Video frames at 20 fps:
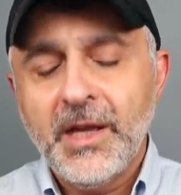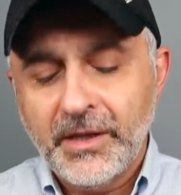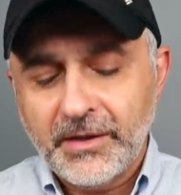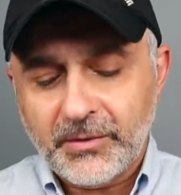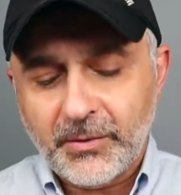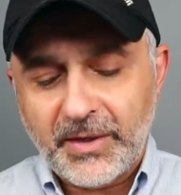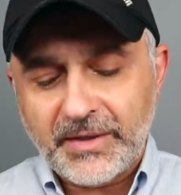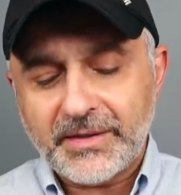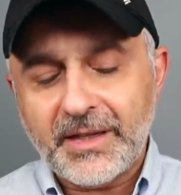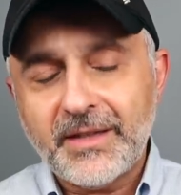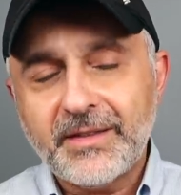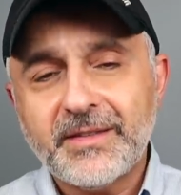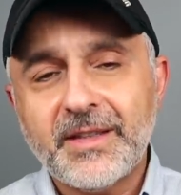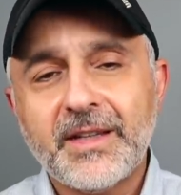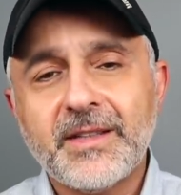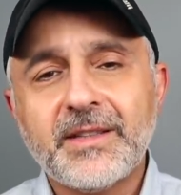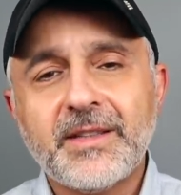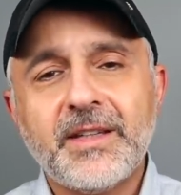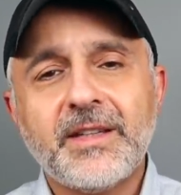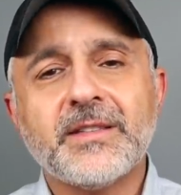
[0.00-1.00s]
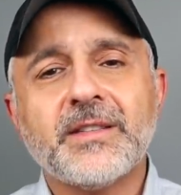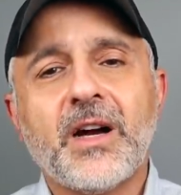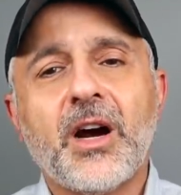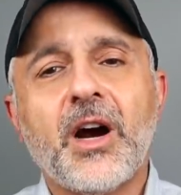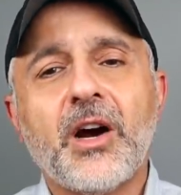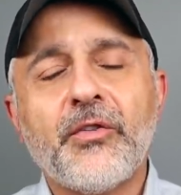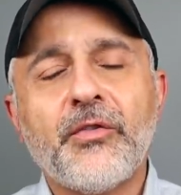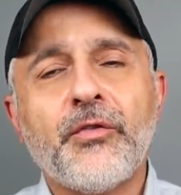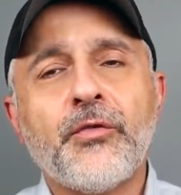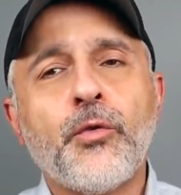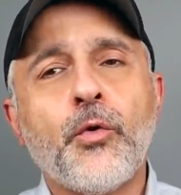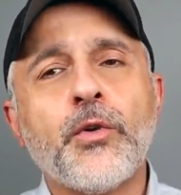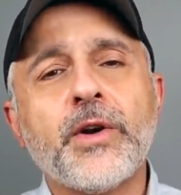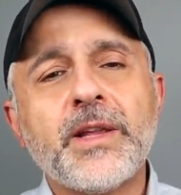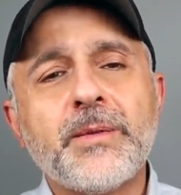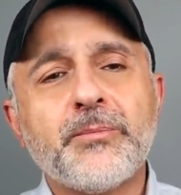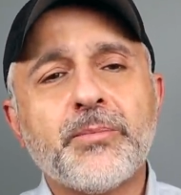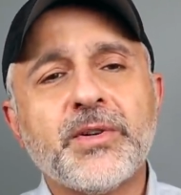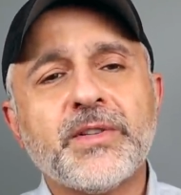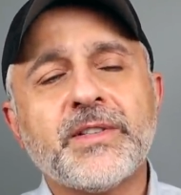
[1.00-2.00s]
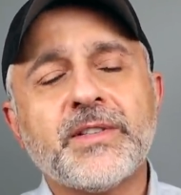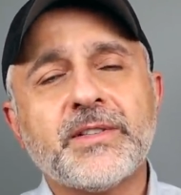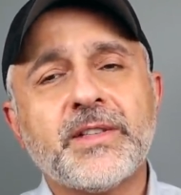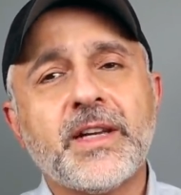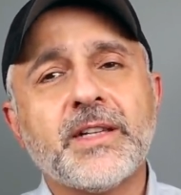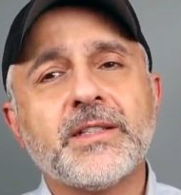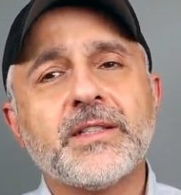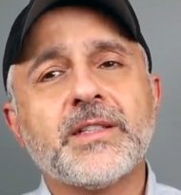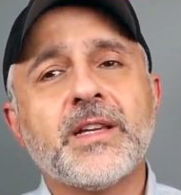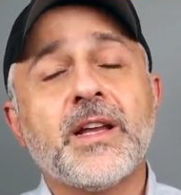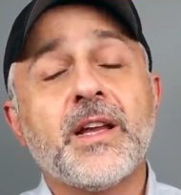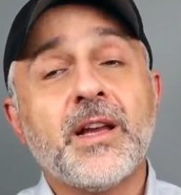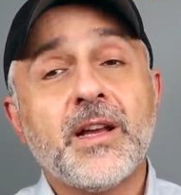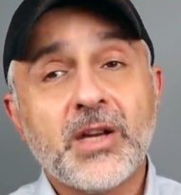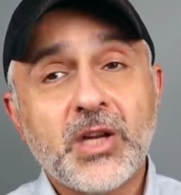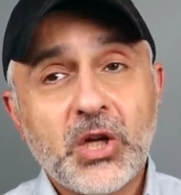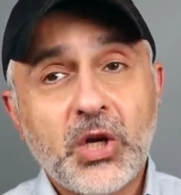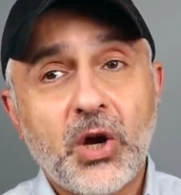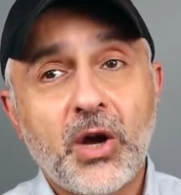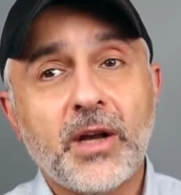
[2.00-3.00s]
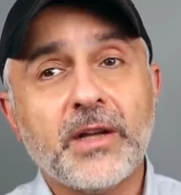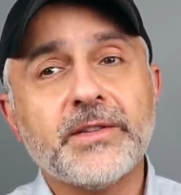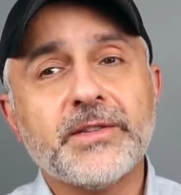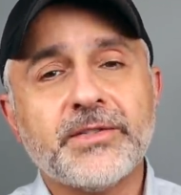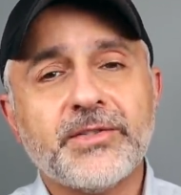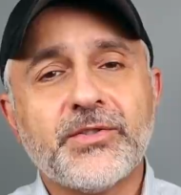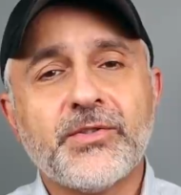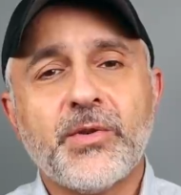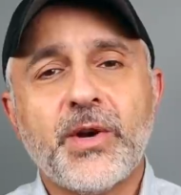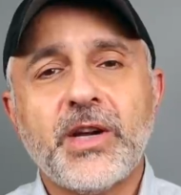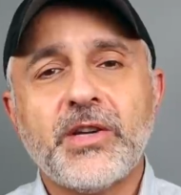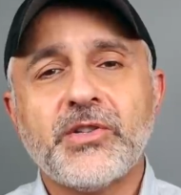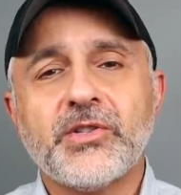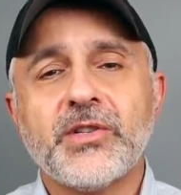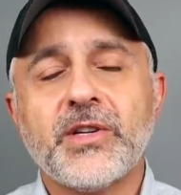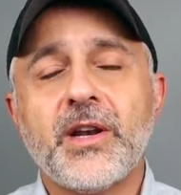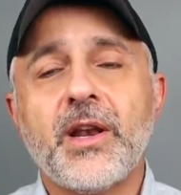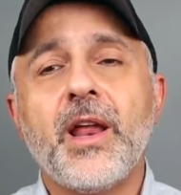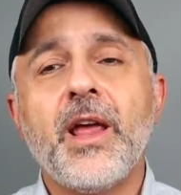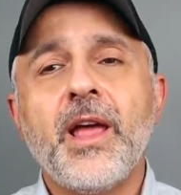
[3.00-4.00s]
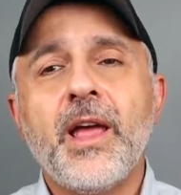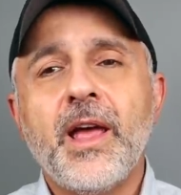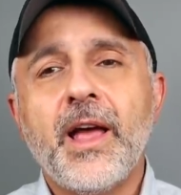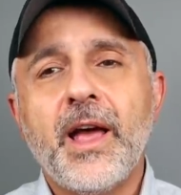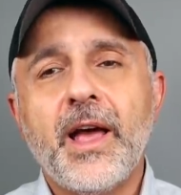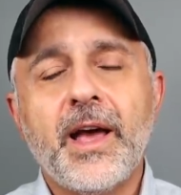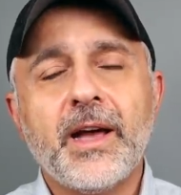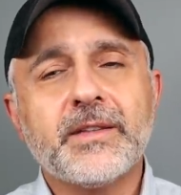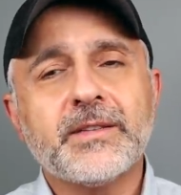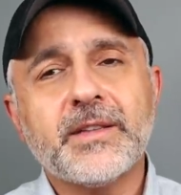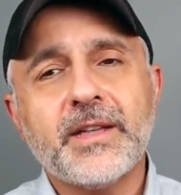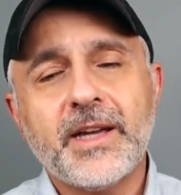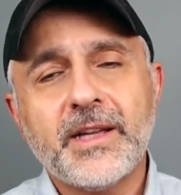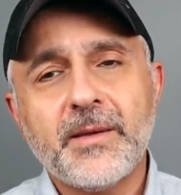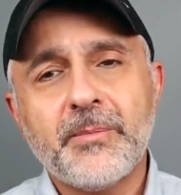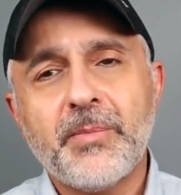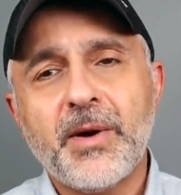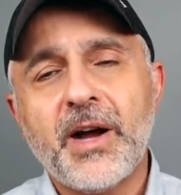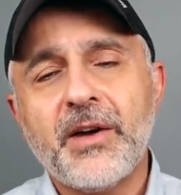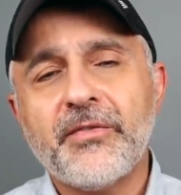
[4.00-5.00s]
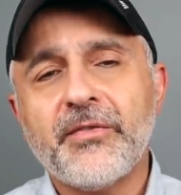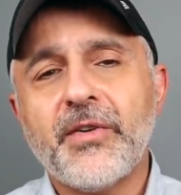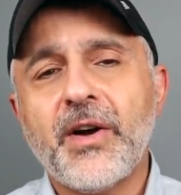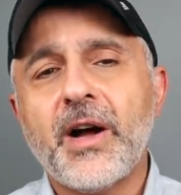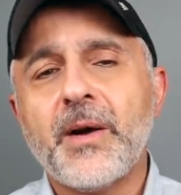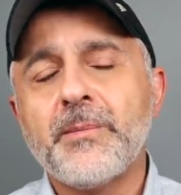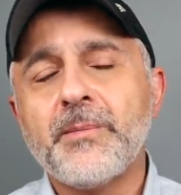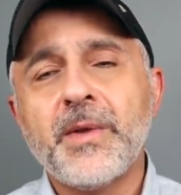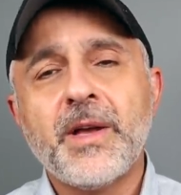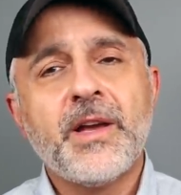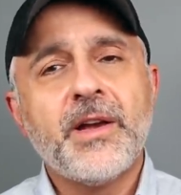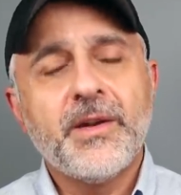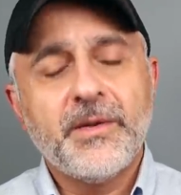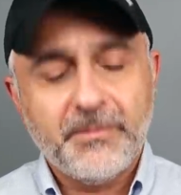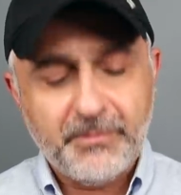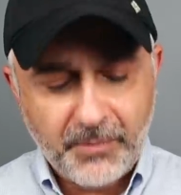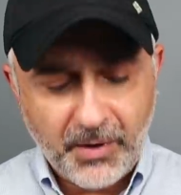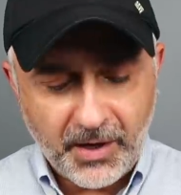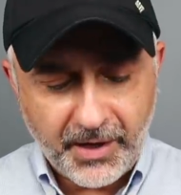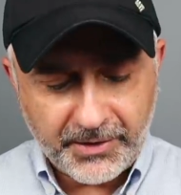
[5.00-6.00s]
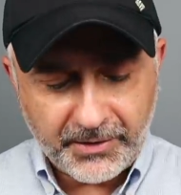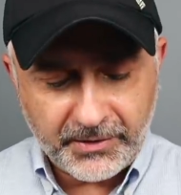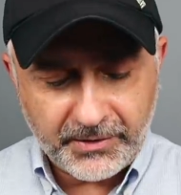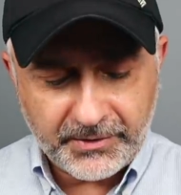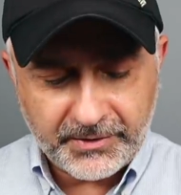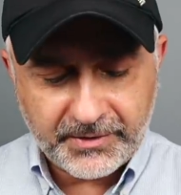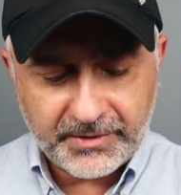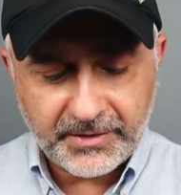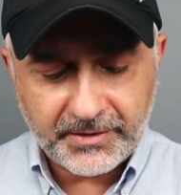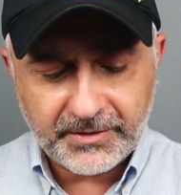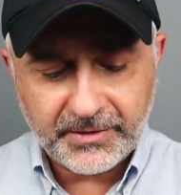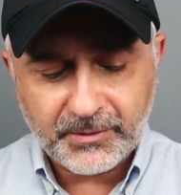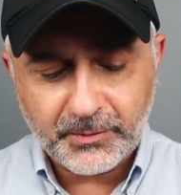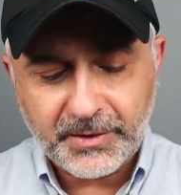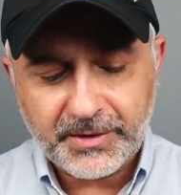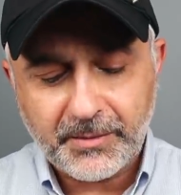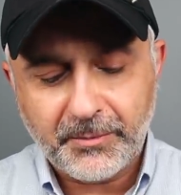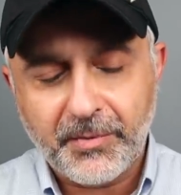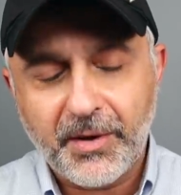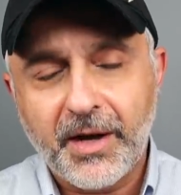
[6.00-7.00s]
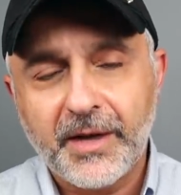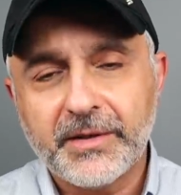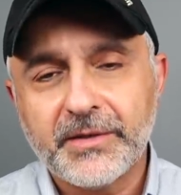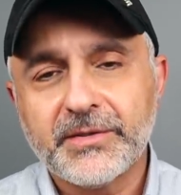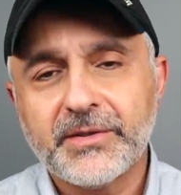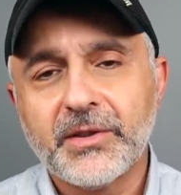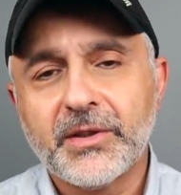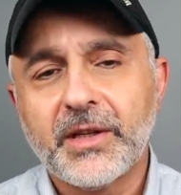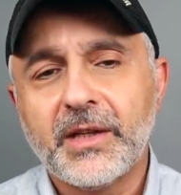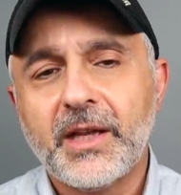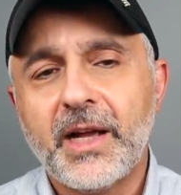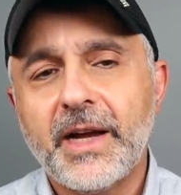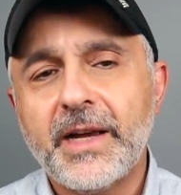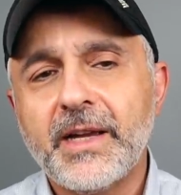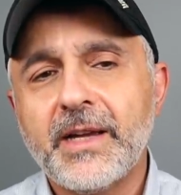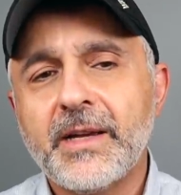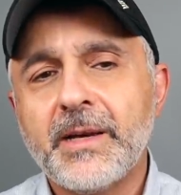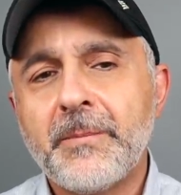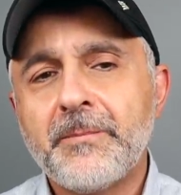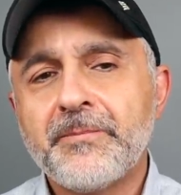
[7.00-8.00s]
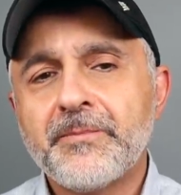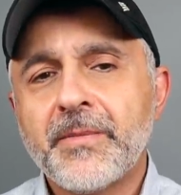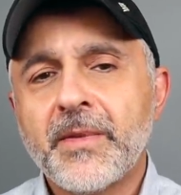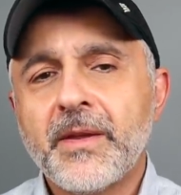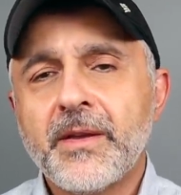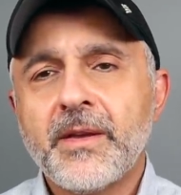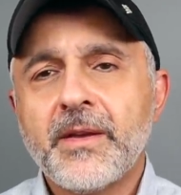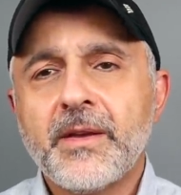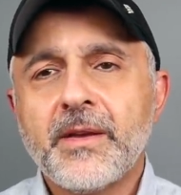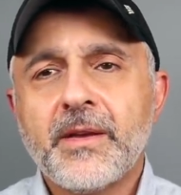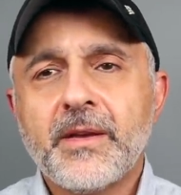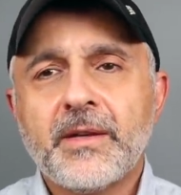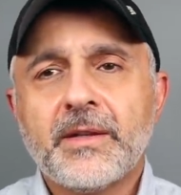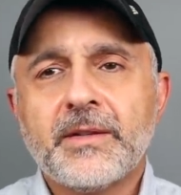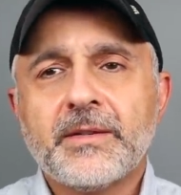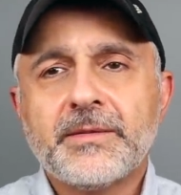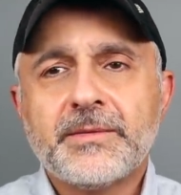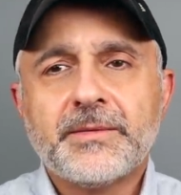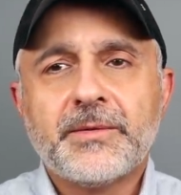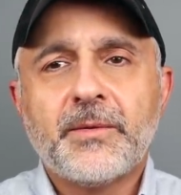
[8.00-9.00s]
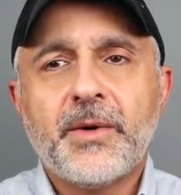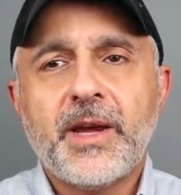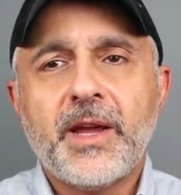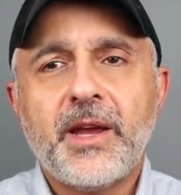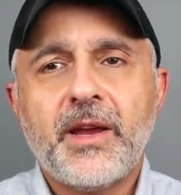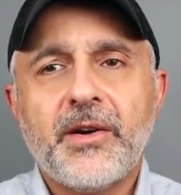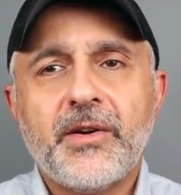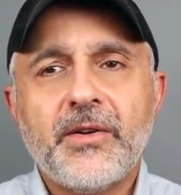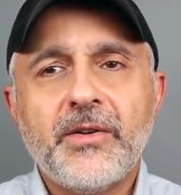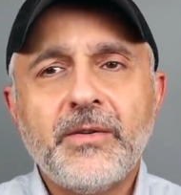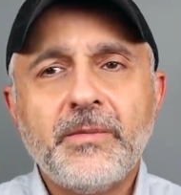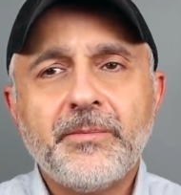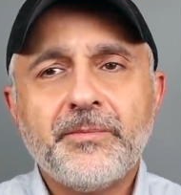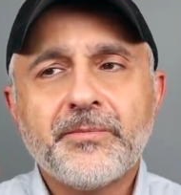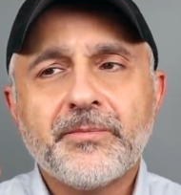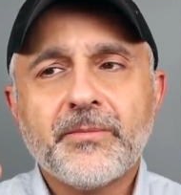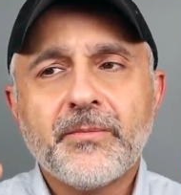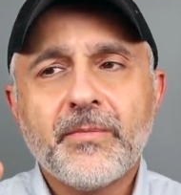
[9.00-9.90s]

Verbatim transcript: So as I said, these are forty percent concentration extrait de parfum bottles. This is what the bottles look like right here.